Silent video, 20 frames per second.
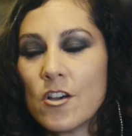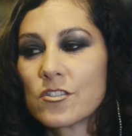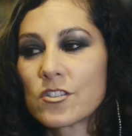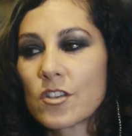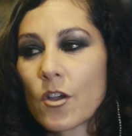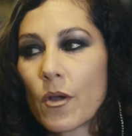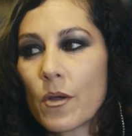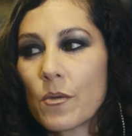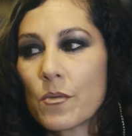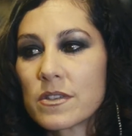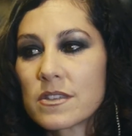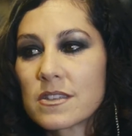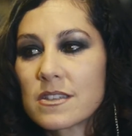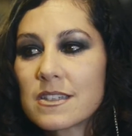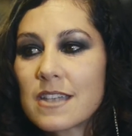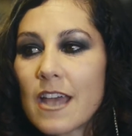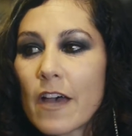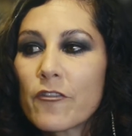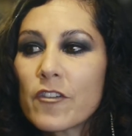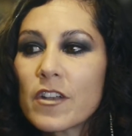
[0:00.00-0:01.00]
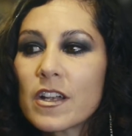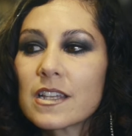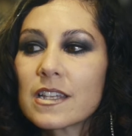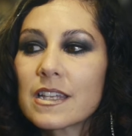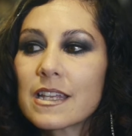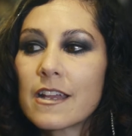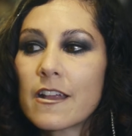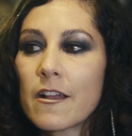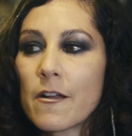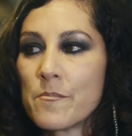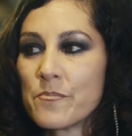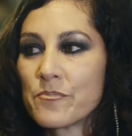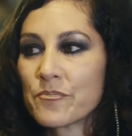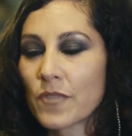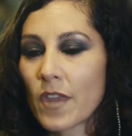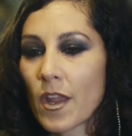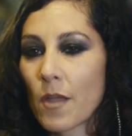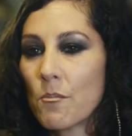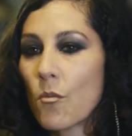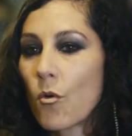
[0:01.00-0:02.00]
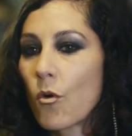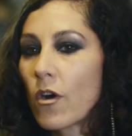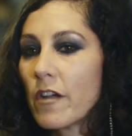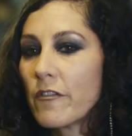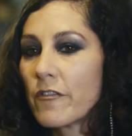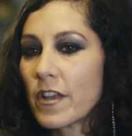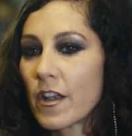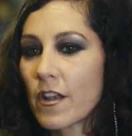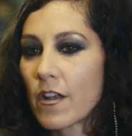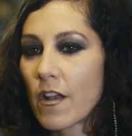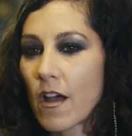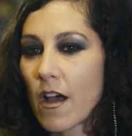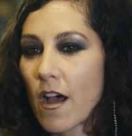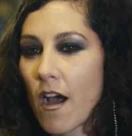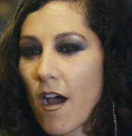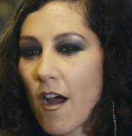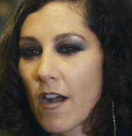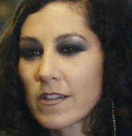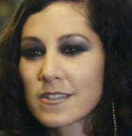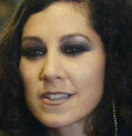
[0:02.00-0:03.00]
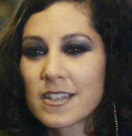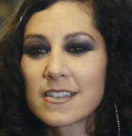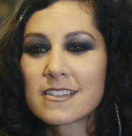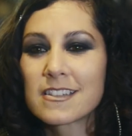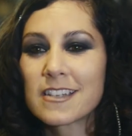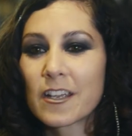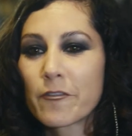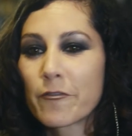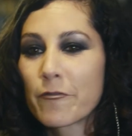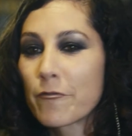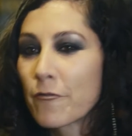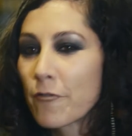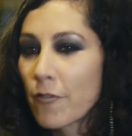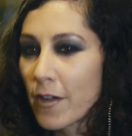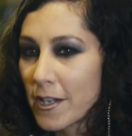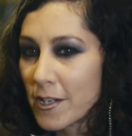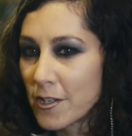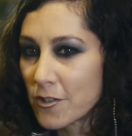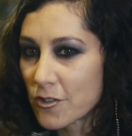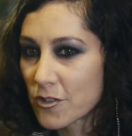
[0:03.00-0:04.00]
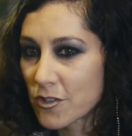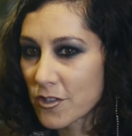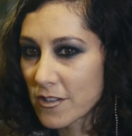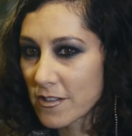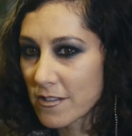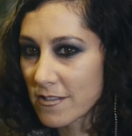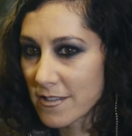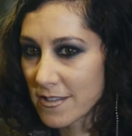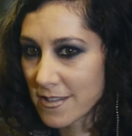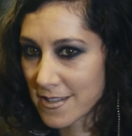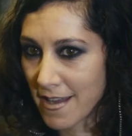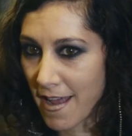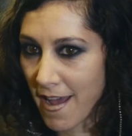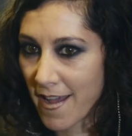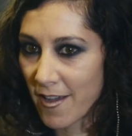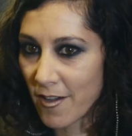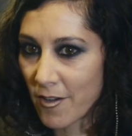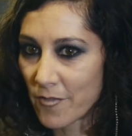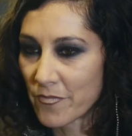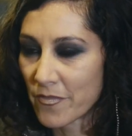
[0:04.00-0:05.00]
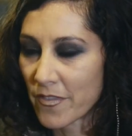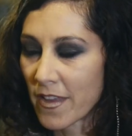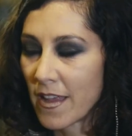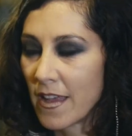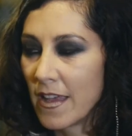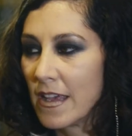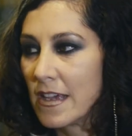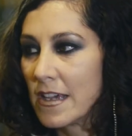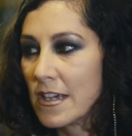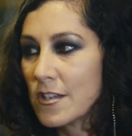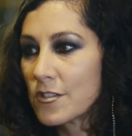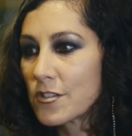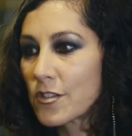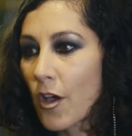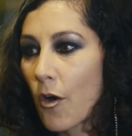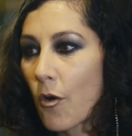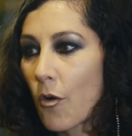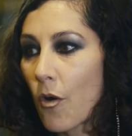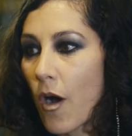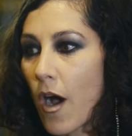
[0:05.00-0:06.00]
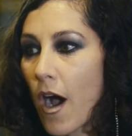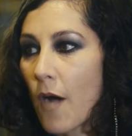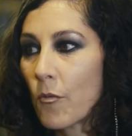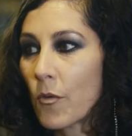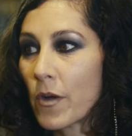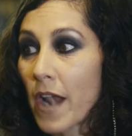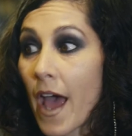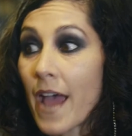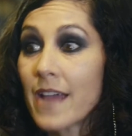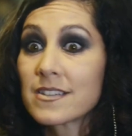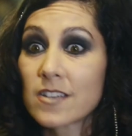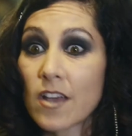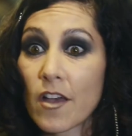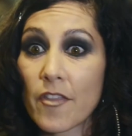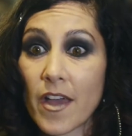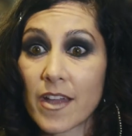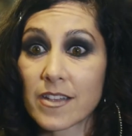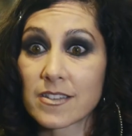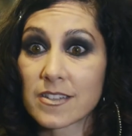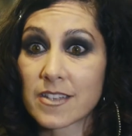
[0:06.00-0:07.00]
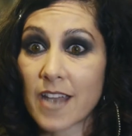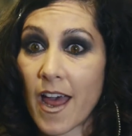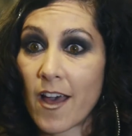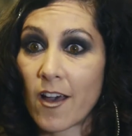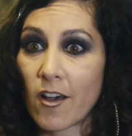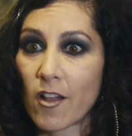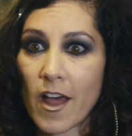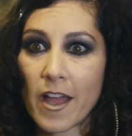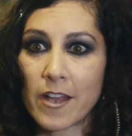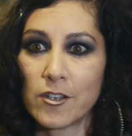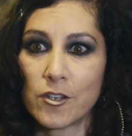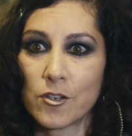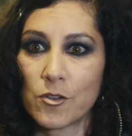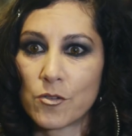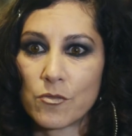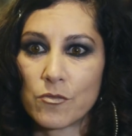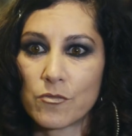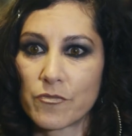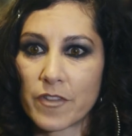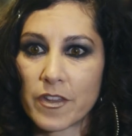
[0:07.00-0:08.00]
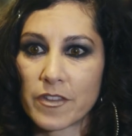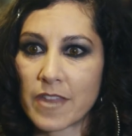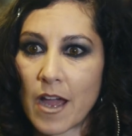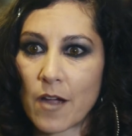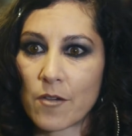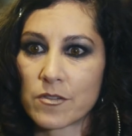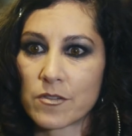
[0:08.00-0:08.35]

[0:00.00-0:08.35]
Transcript: so it was definitely more of an artistic fringe style. So when I saw that style, I knew that that